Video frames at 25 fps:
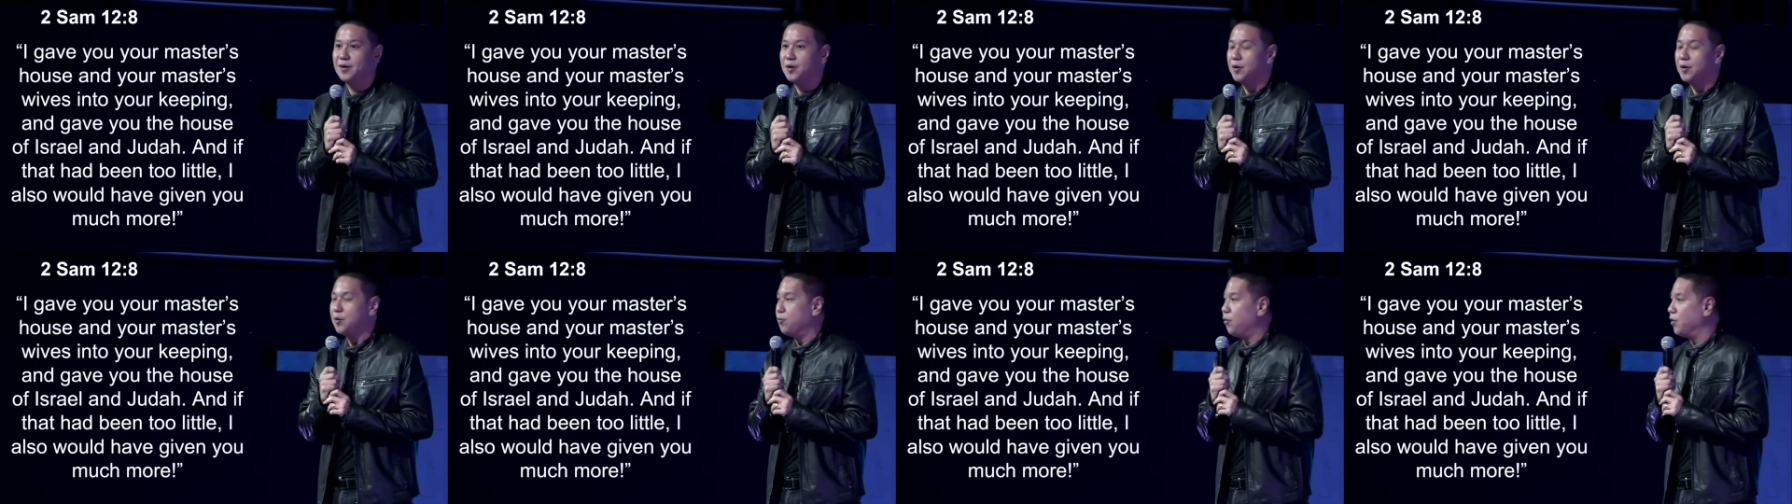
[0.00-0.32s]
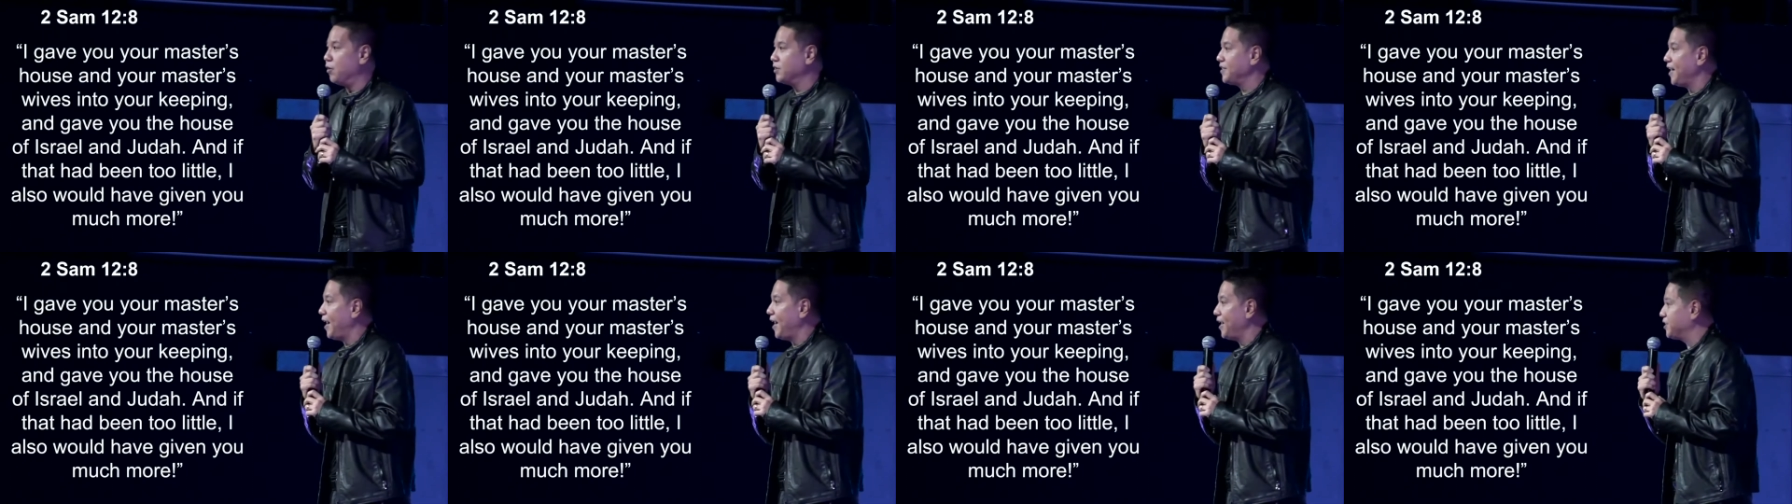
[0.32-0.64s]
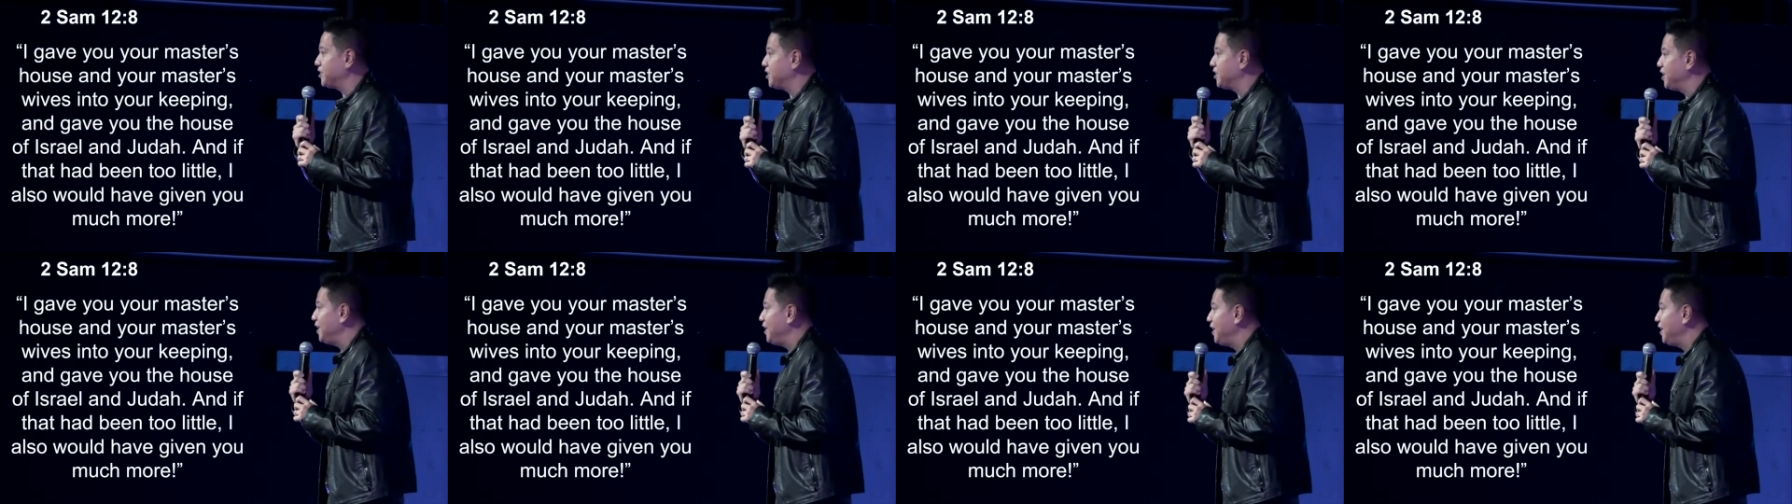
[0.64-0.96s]
was
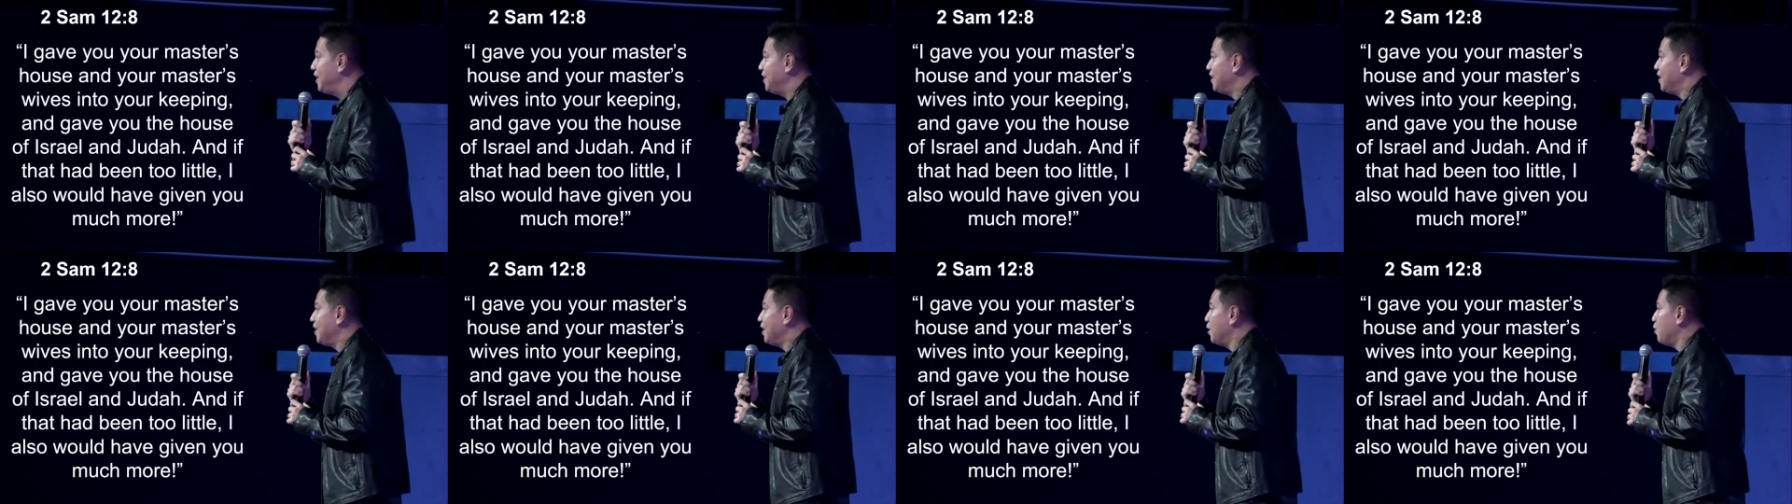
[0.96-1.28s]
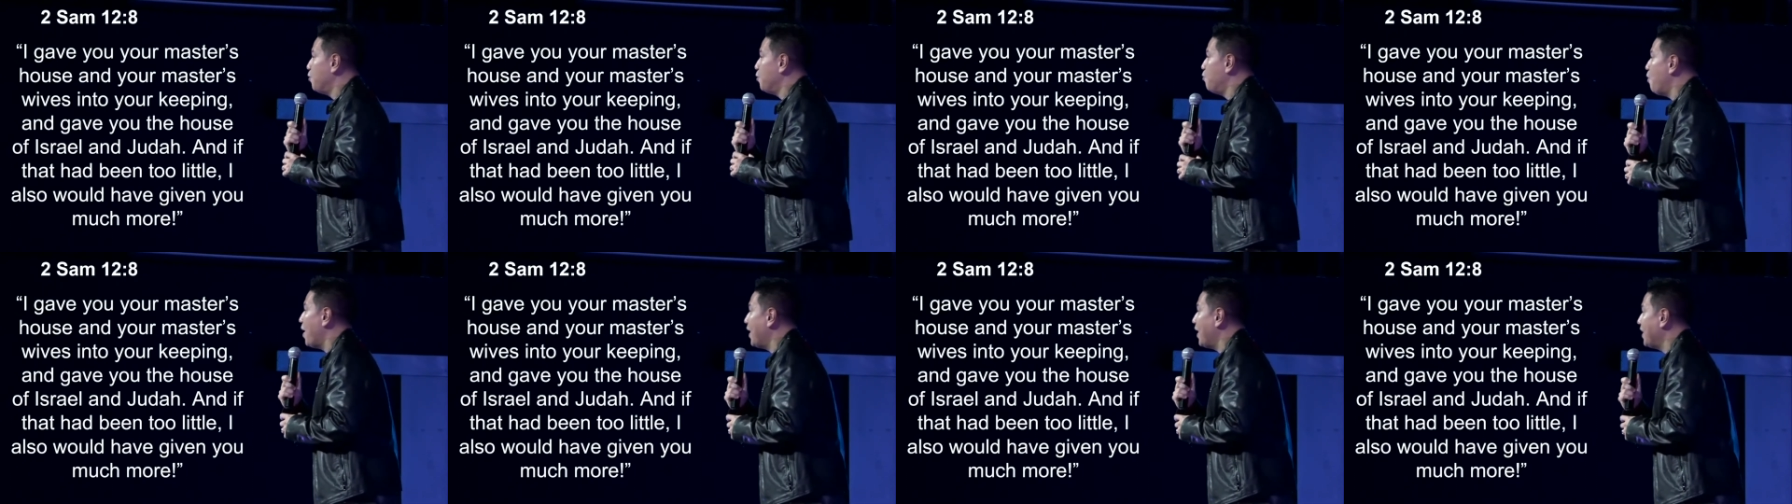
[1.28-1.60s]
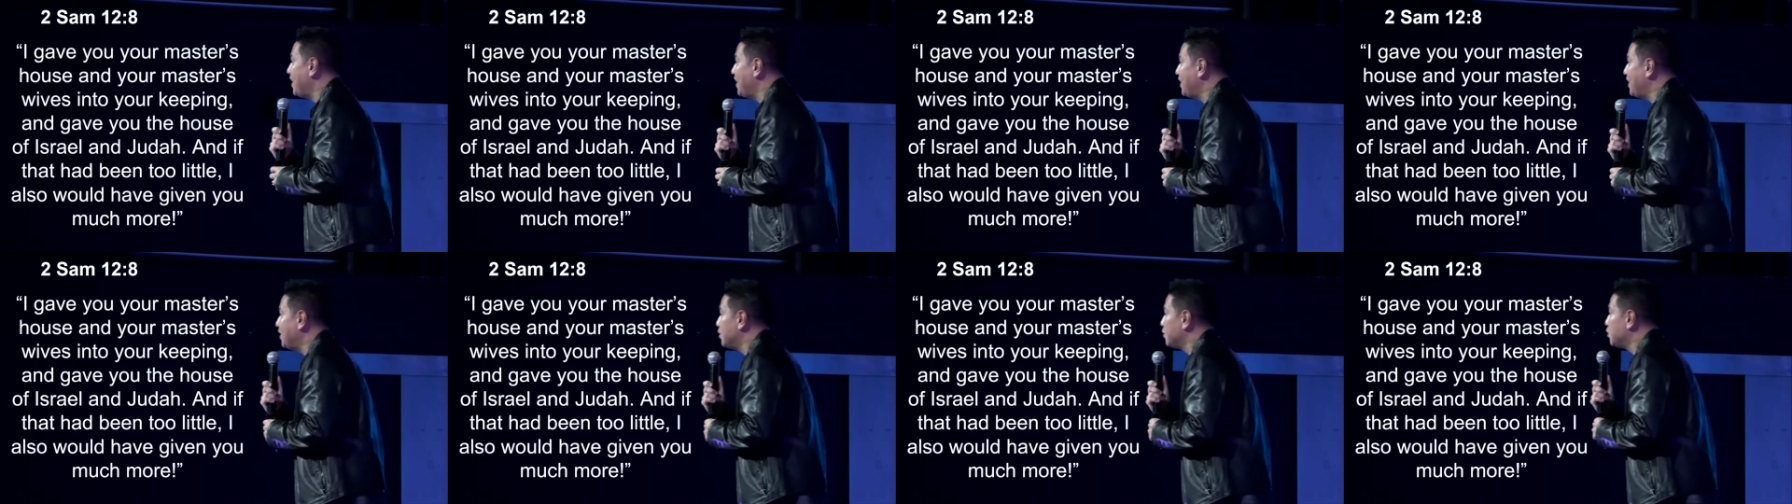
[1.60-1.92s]
actually
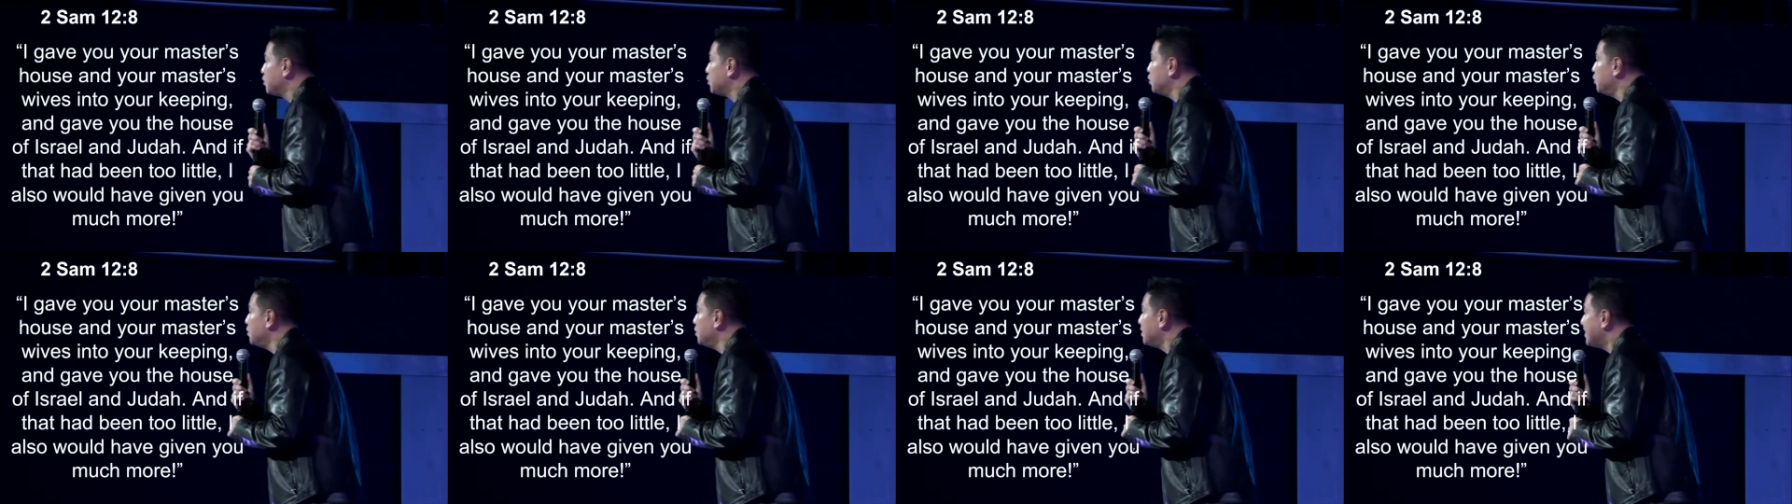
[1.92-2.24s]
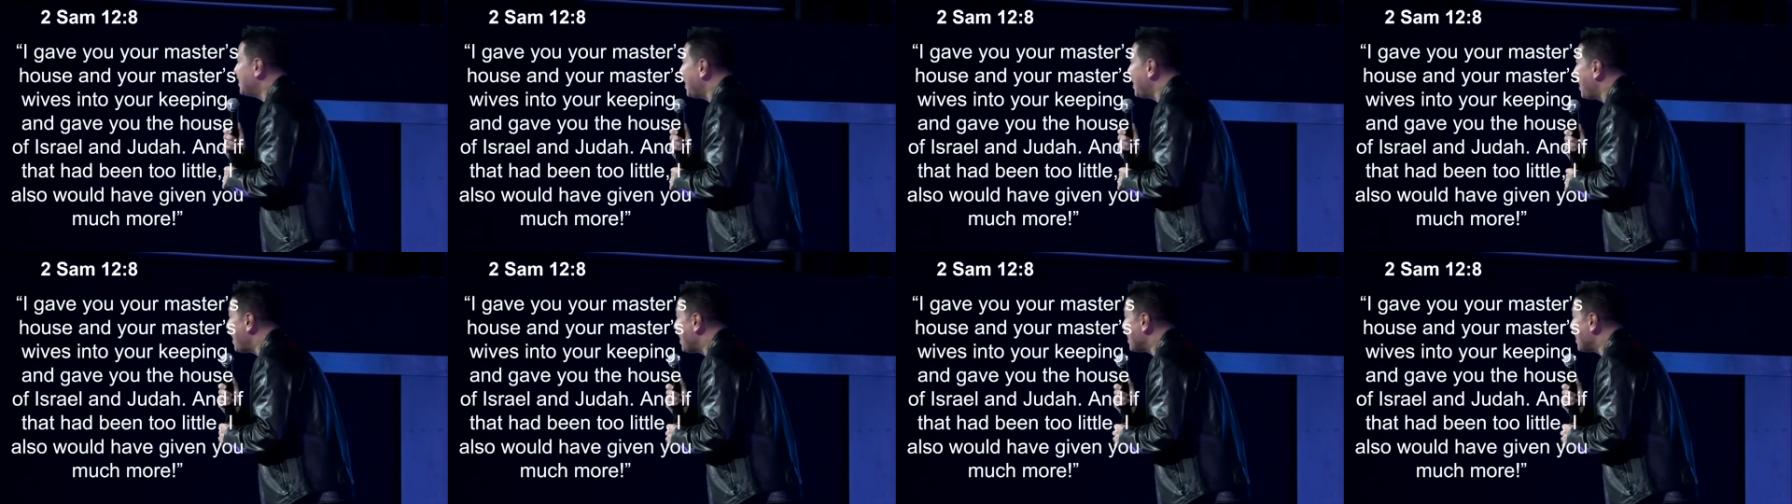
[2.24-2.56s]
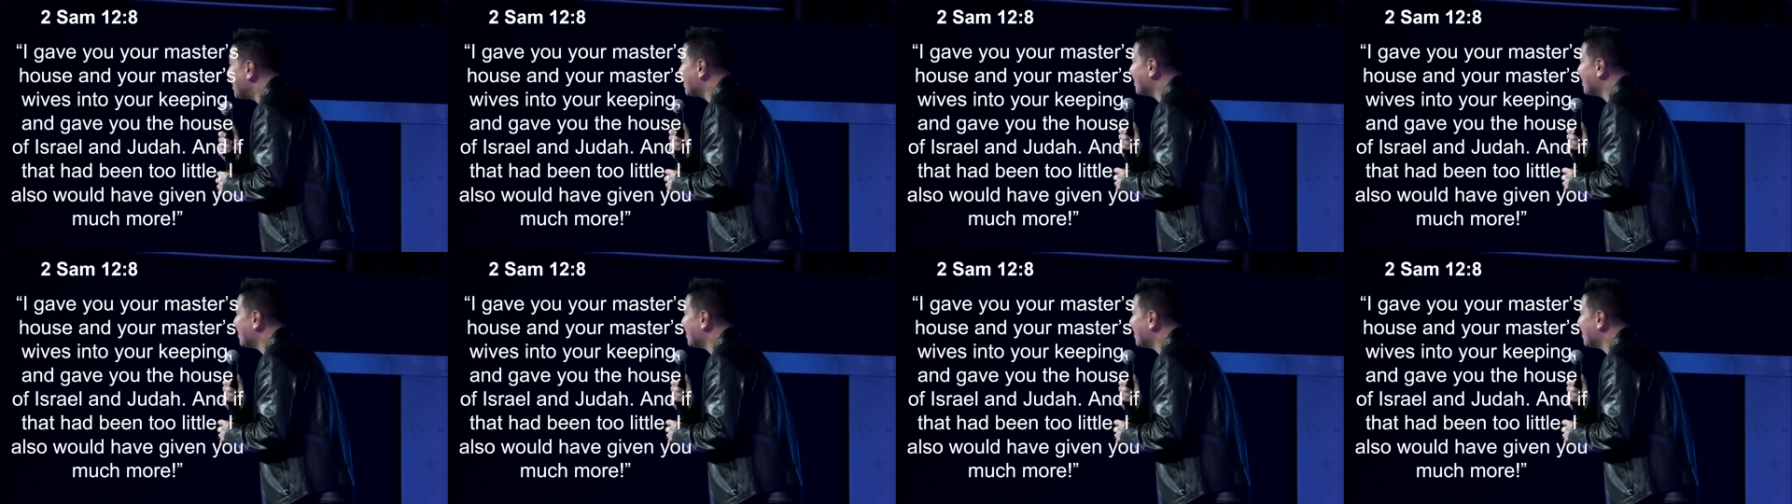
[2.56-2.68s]
running to take